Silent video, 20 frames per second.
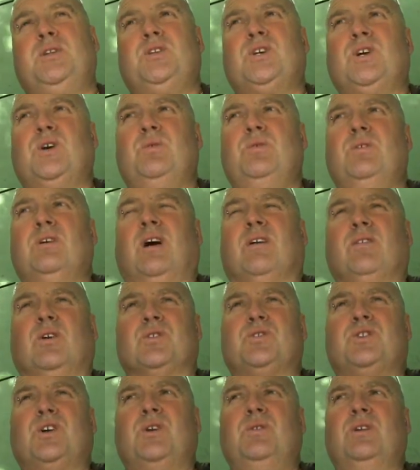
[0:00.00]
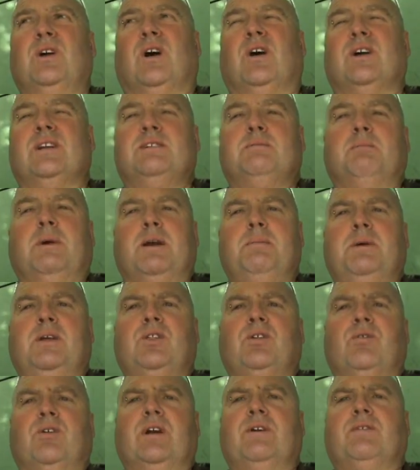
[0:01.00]
2, I've got 2 nights, maybe
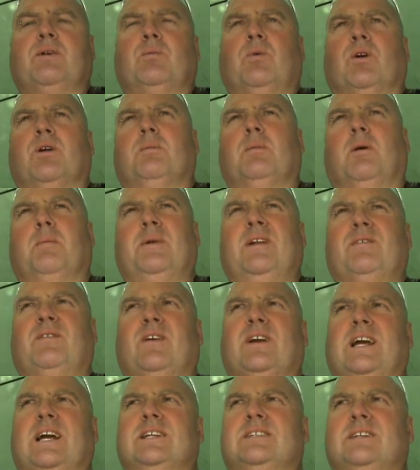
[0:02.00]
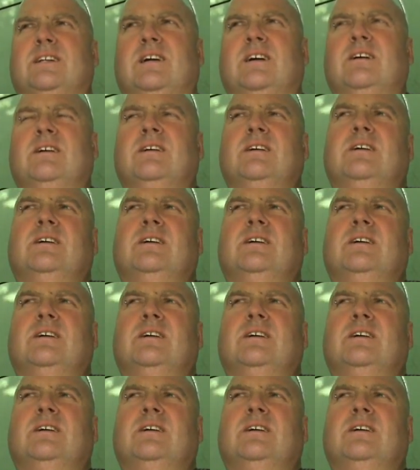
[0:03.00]
3 if I want them. I mean, if I get to the